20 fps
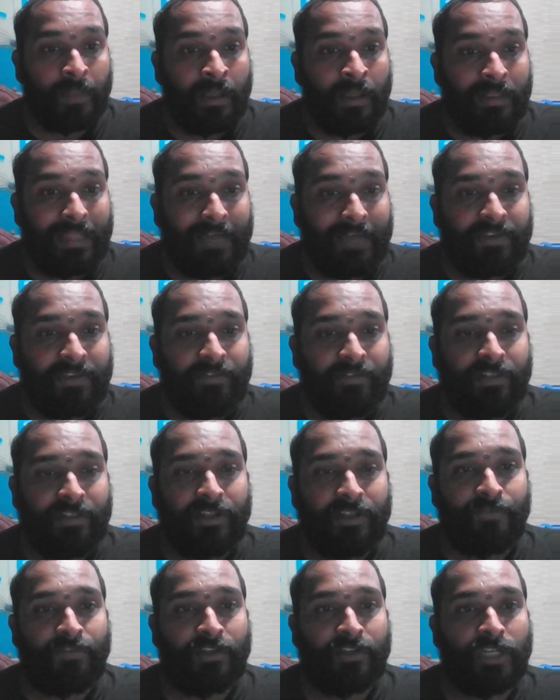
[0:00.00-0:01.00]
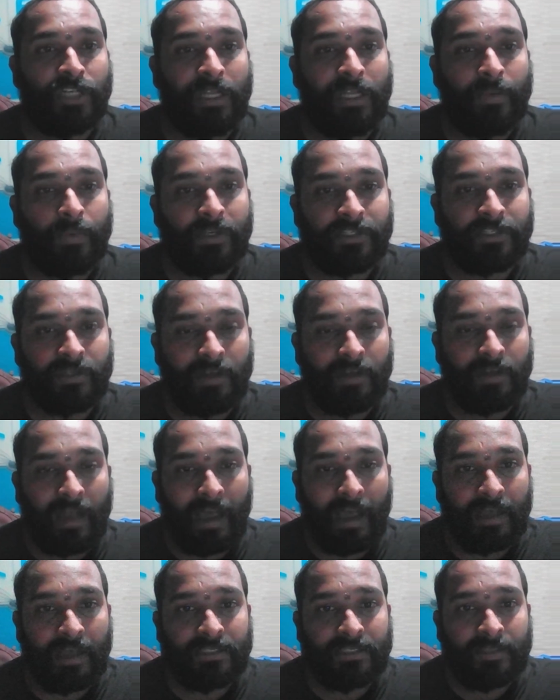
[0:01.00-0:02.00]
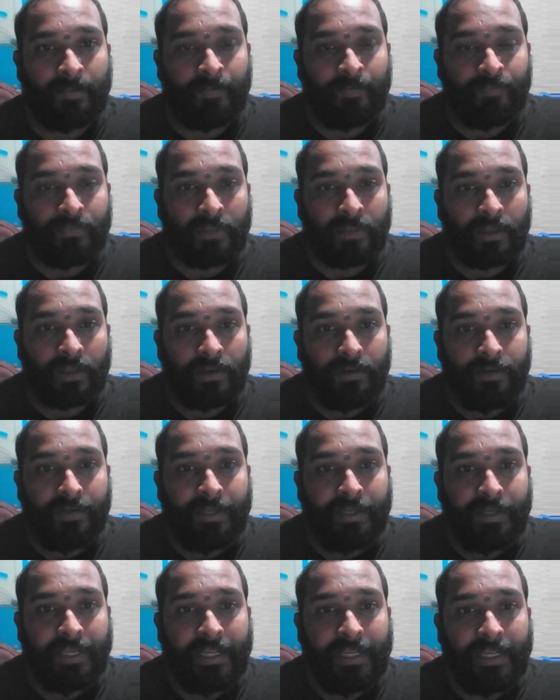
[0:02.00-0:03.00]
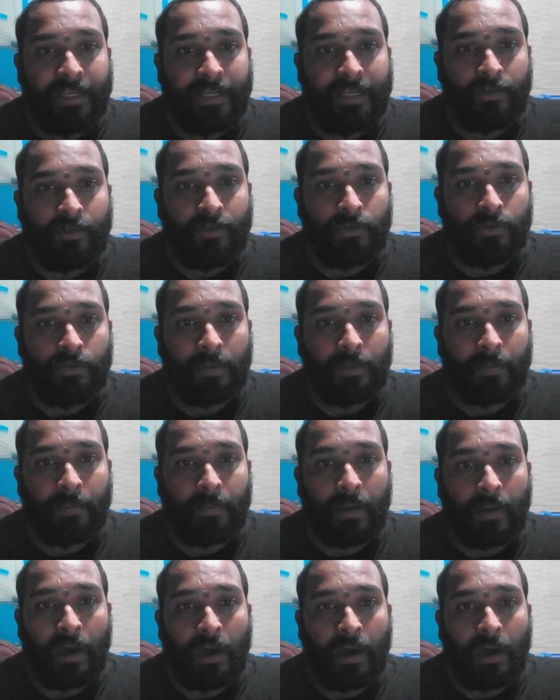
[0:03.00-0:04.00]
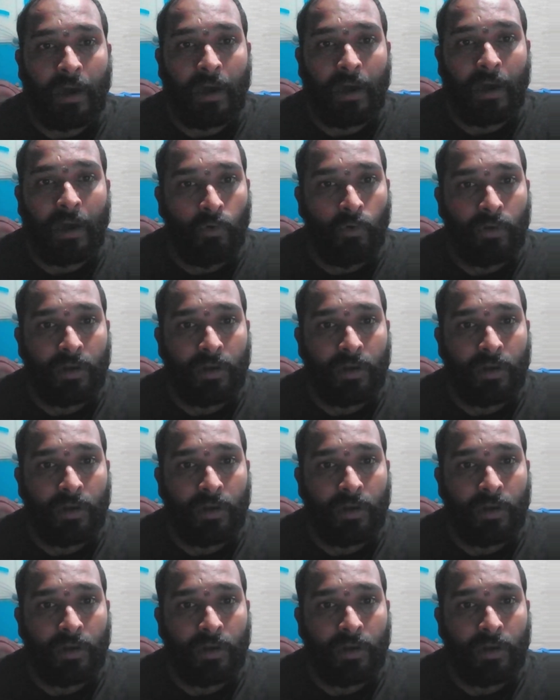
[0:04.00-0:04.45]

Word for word: They have given the differential equation as d to the power 4